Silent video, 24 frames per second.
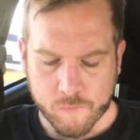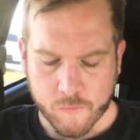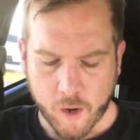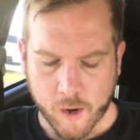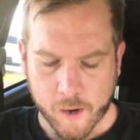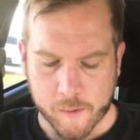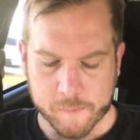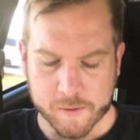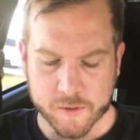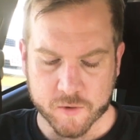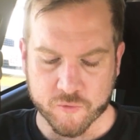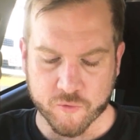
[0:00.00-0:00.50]

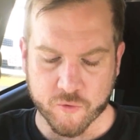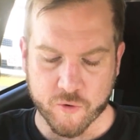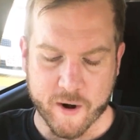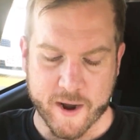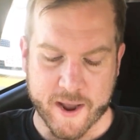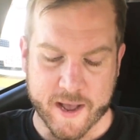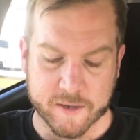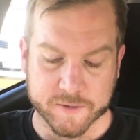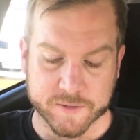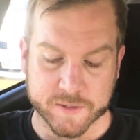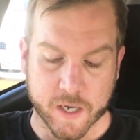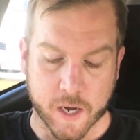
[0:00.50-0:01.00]
A bit
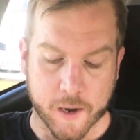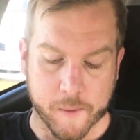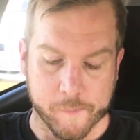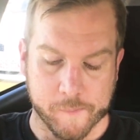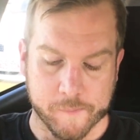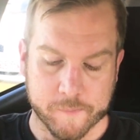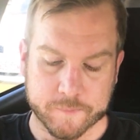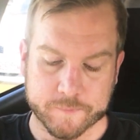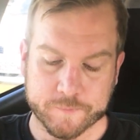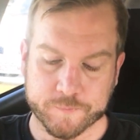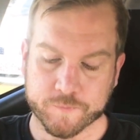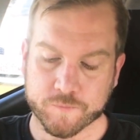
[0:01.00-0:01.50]
rounder.
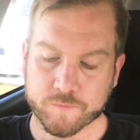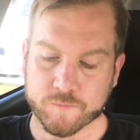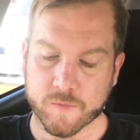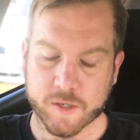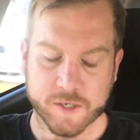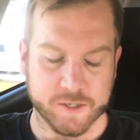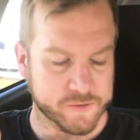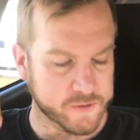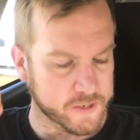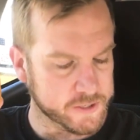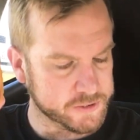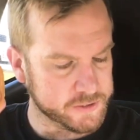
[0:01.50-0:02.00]

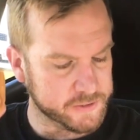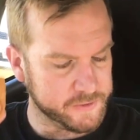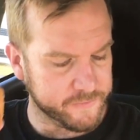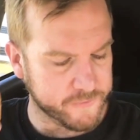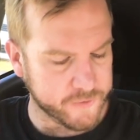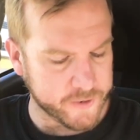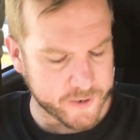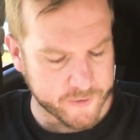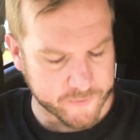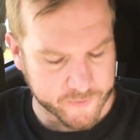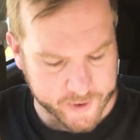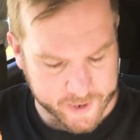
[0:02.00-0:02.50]
These are actually
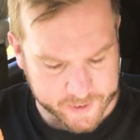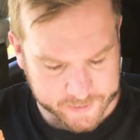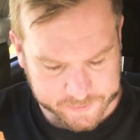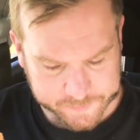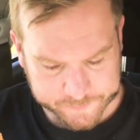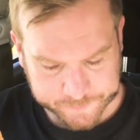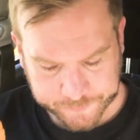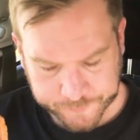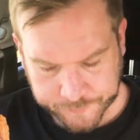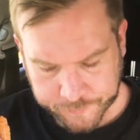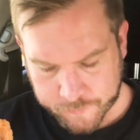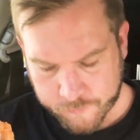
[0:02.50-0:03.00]
very round.
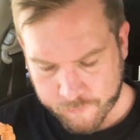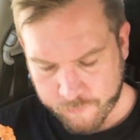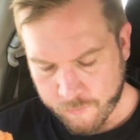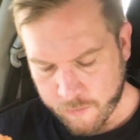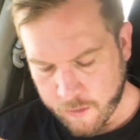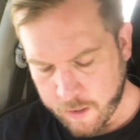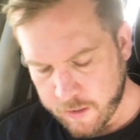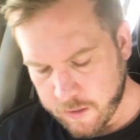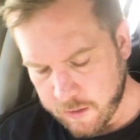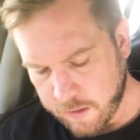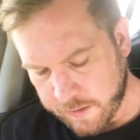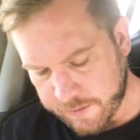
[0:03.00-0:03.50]

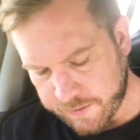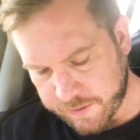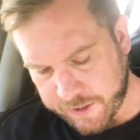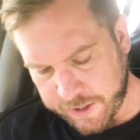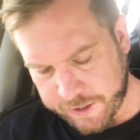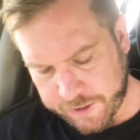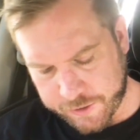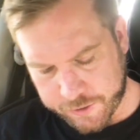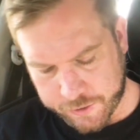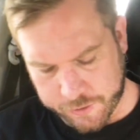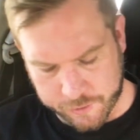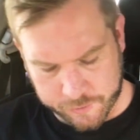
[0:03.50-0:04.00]
Let's
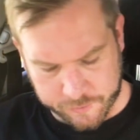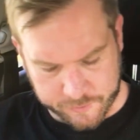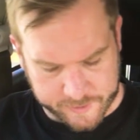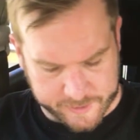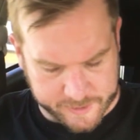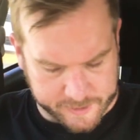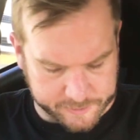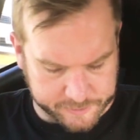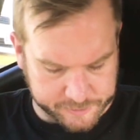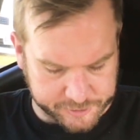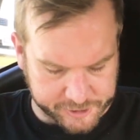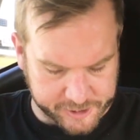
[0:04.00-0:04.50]
get 2 of the
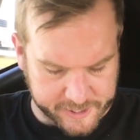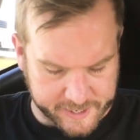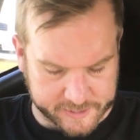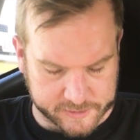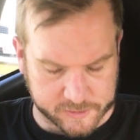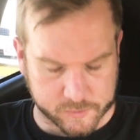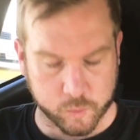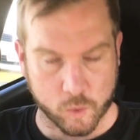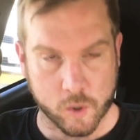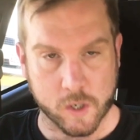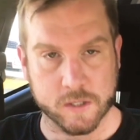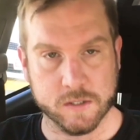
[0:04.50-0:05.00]
Hungry
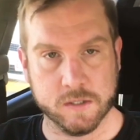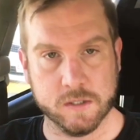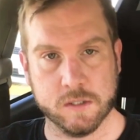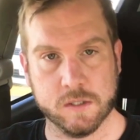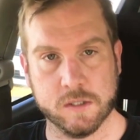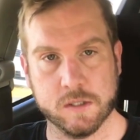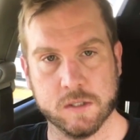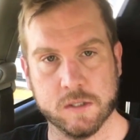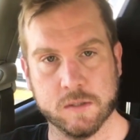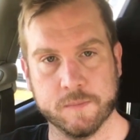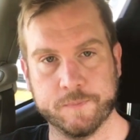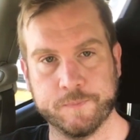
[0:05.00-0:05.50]
Jack's
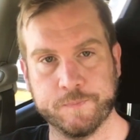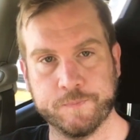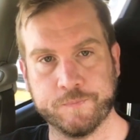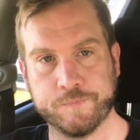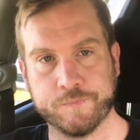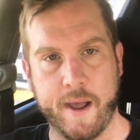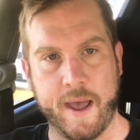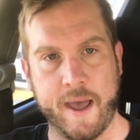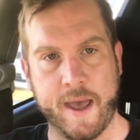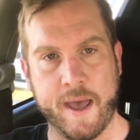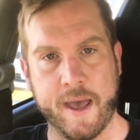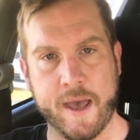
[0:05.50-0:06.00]

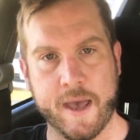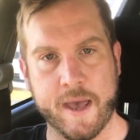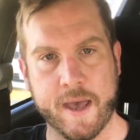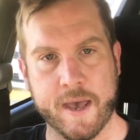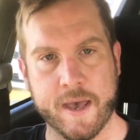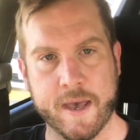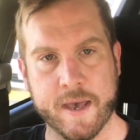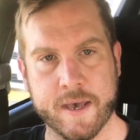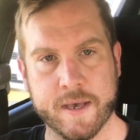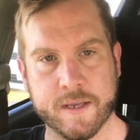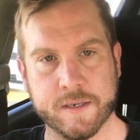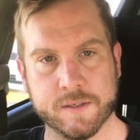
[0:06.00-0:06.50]
ones
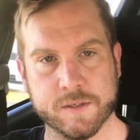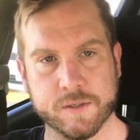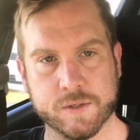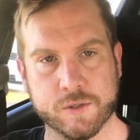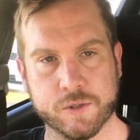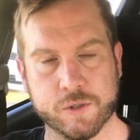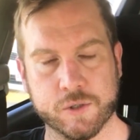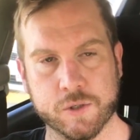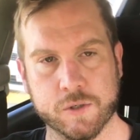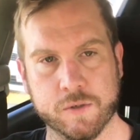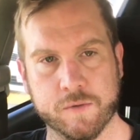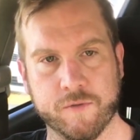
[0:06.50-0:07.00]
and
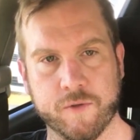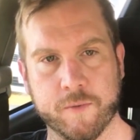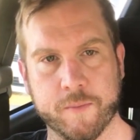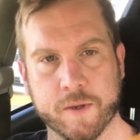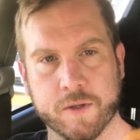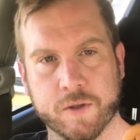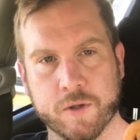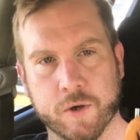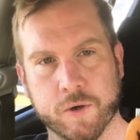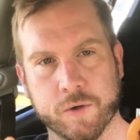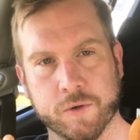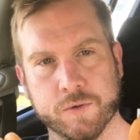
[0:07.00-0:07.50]
2 of the
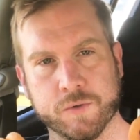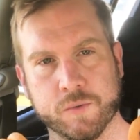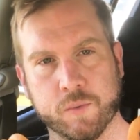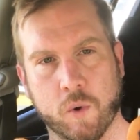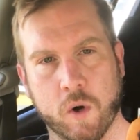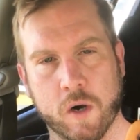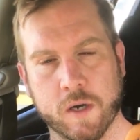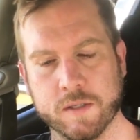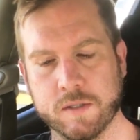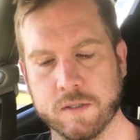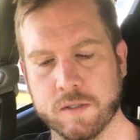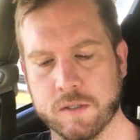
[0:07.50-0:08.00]
McDonald's
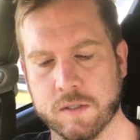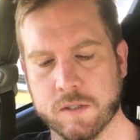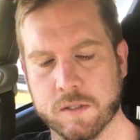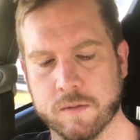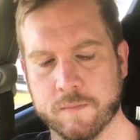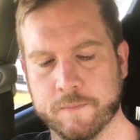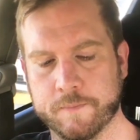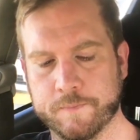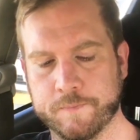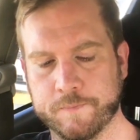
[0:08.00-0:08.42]
ones.